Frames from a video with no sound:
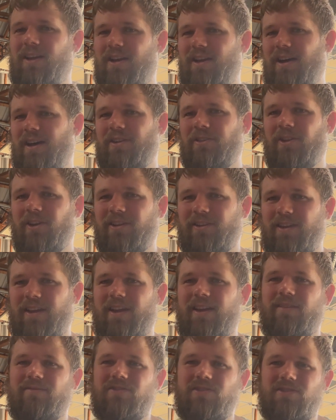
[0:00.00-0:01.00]
I'd like to
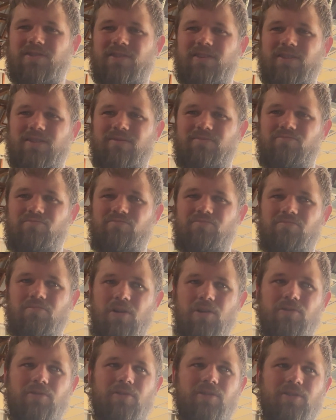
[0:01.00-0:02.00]
have just a
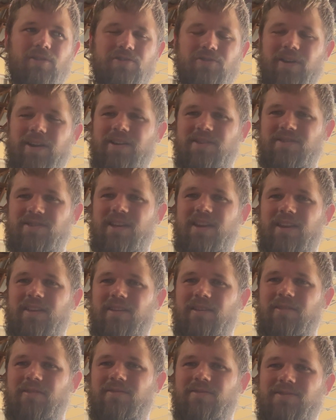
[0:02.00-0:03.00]
motor and a trans setting
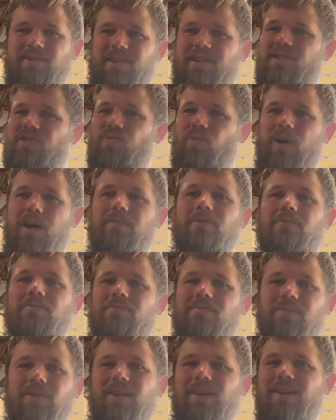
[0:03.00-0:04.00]
there so I can swap them,
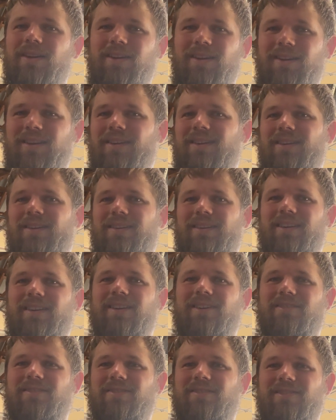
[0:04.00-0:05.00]

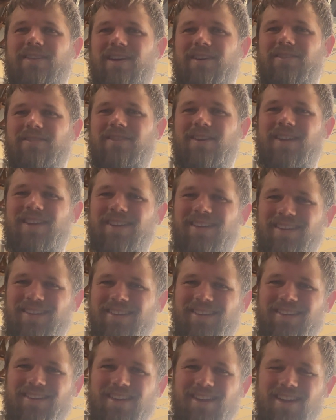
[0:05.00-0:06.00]
without,
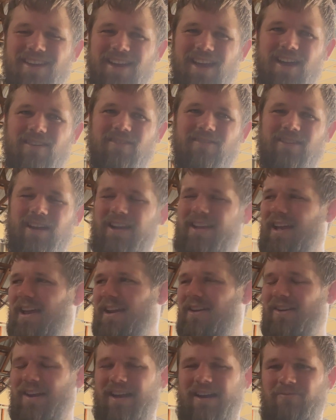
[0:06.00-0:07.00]

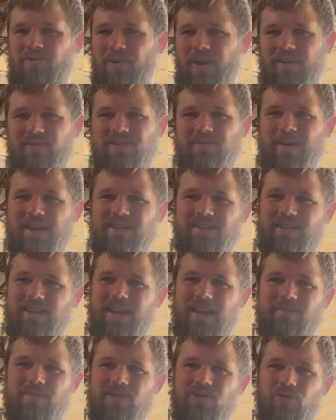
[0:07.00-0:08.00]
I won't have a space to
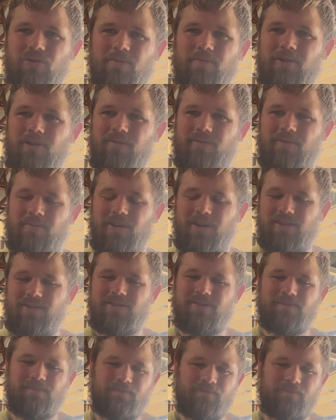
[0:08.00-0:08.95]
keep it tore apart for months.